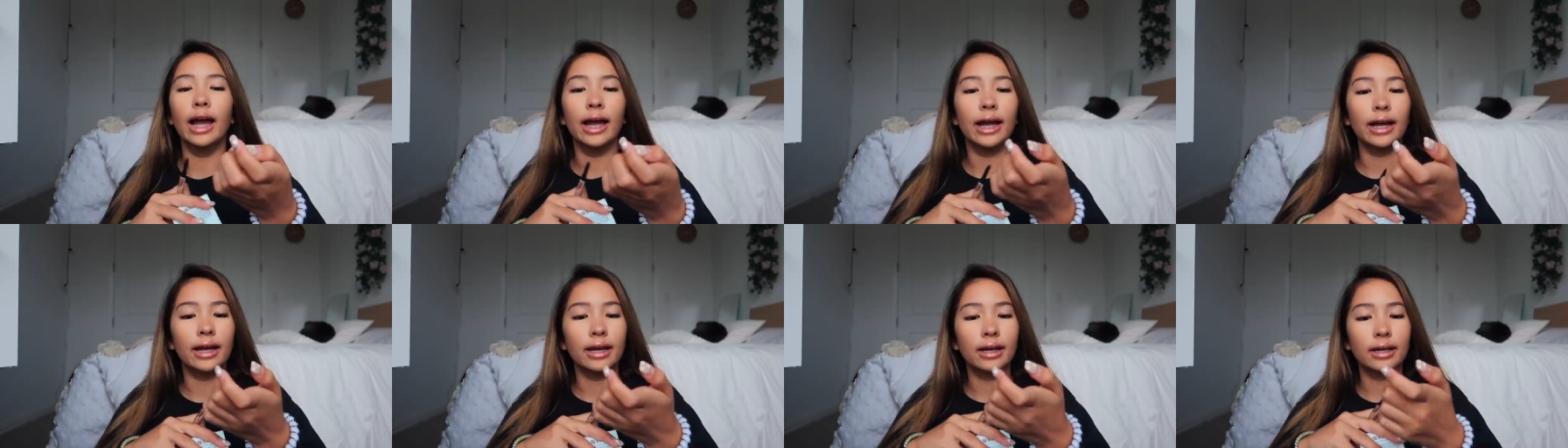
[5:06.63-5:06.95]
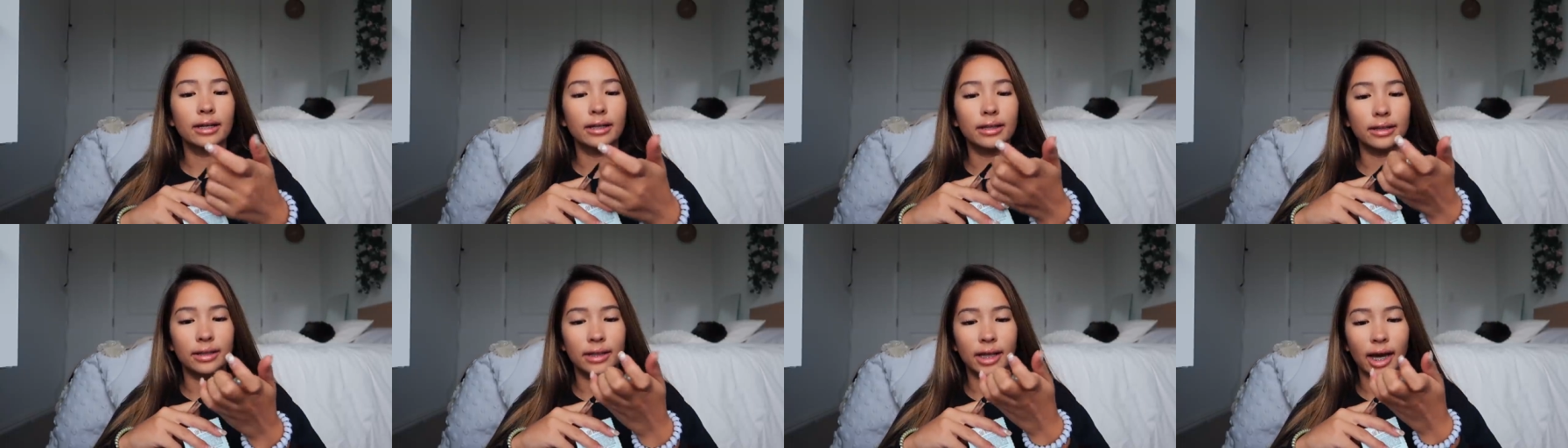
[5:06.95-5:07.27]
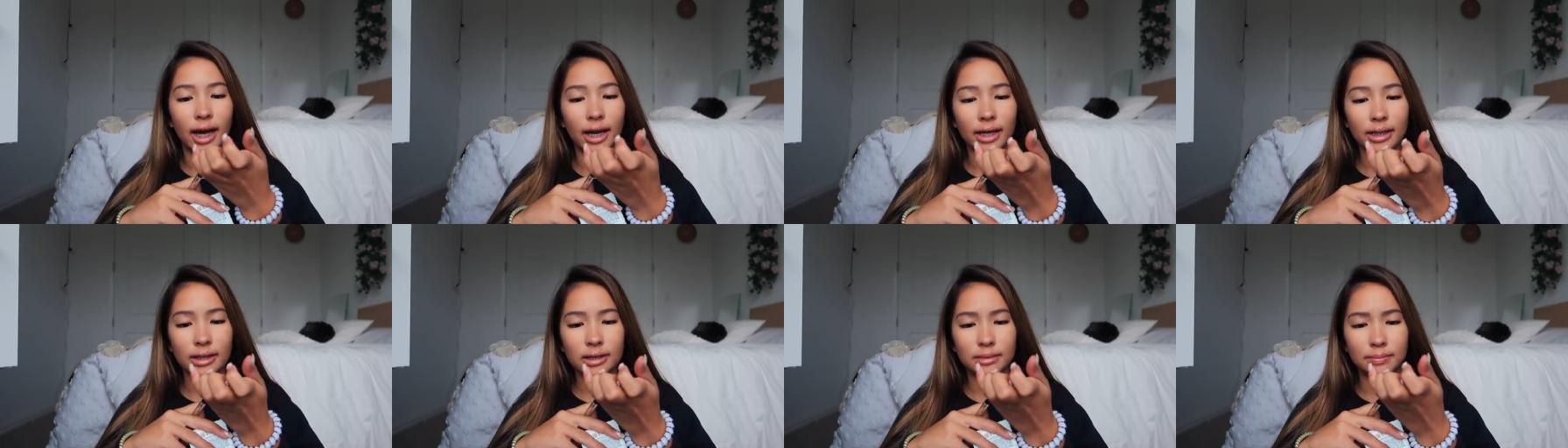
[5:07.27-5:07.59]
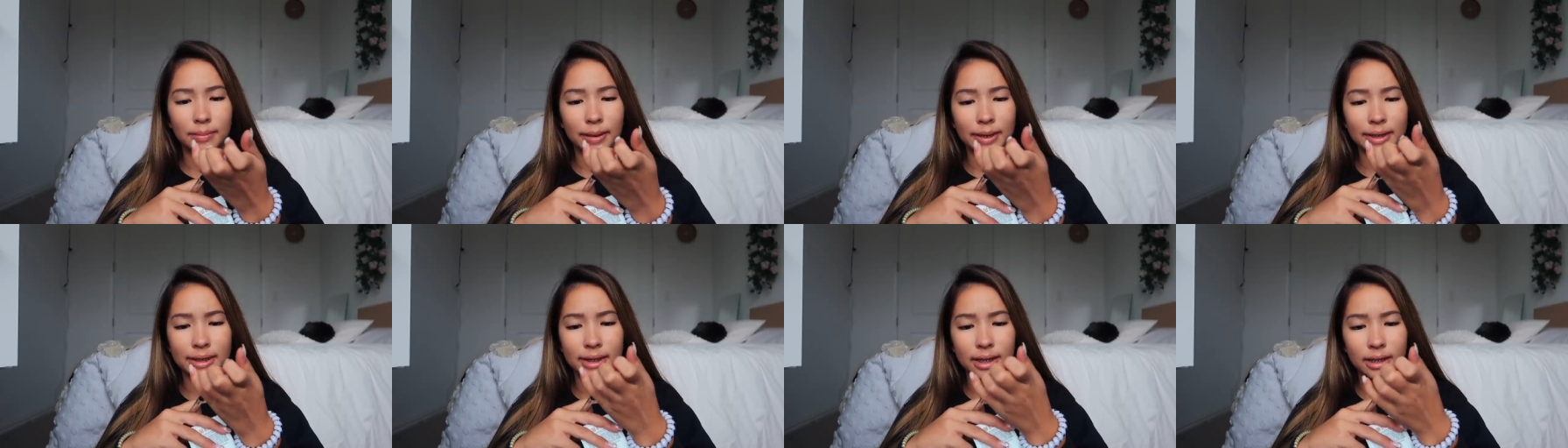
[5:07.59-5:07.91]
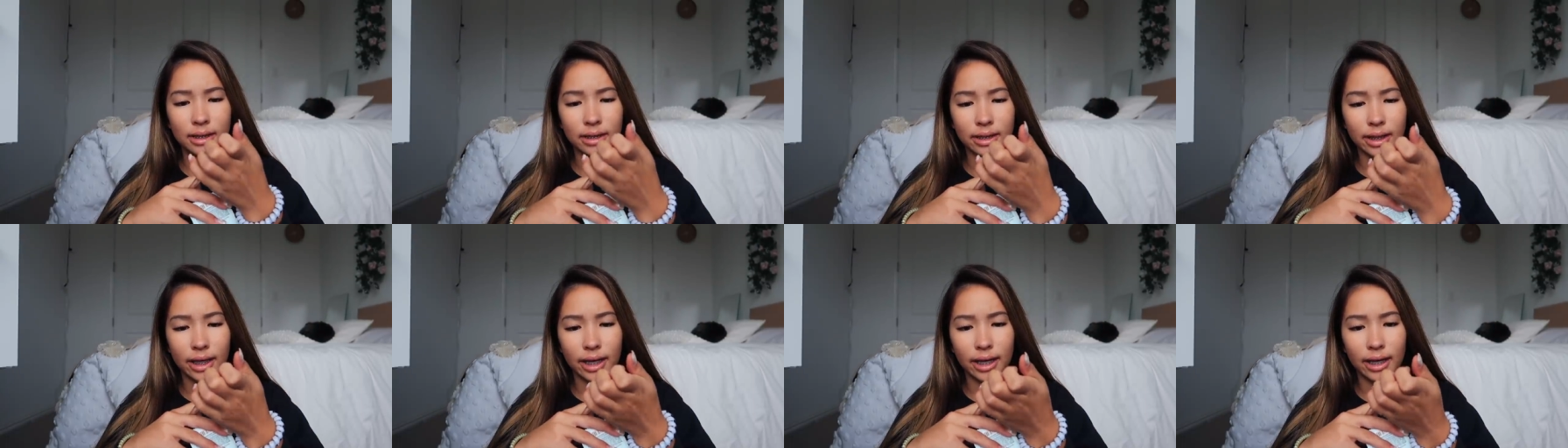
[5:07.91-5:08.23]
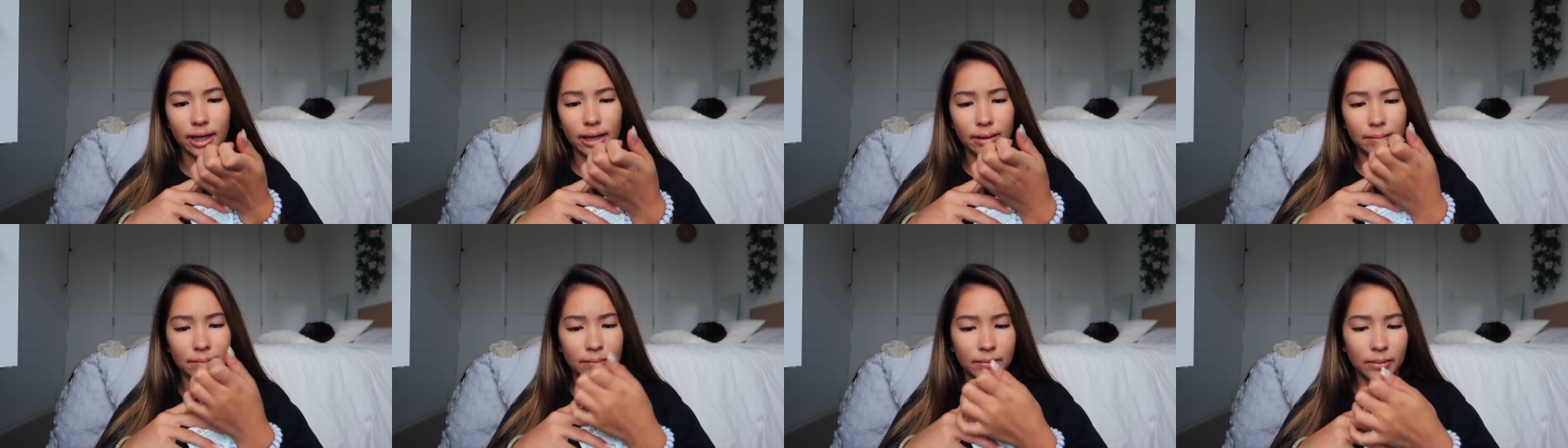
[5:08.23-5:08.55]
And that is basically
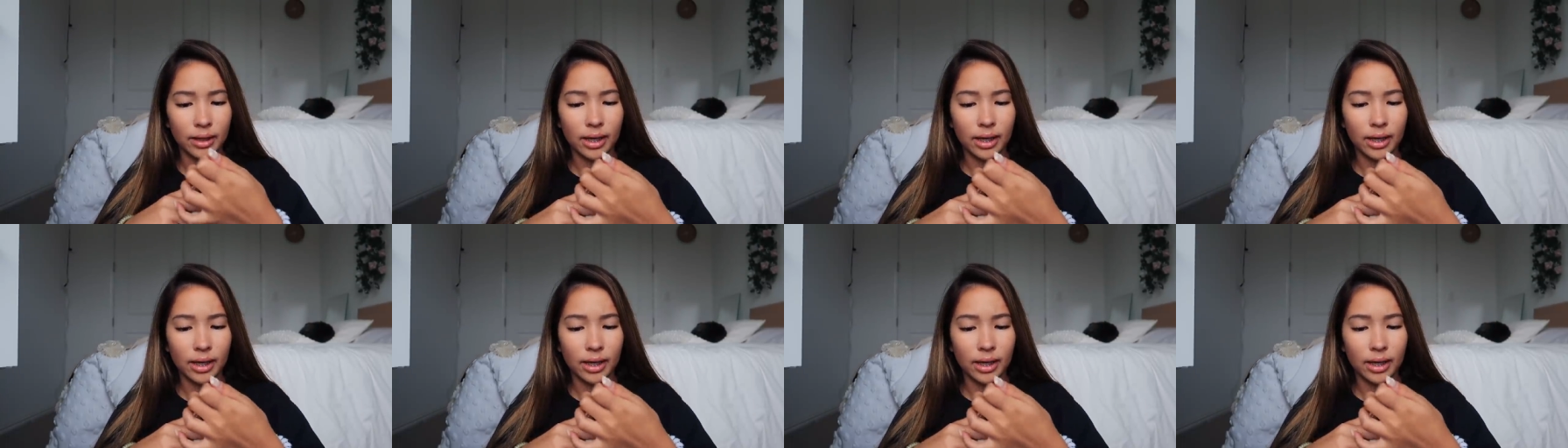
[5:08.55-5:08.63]
it.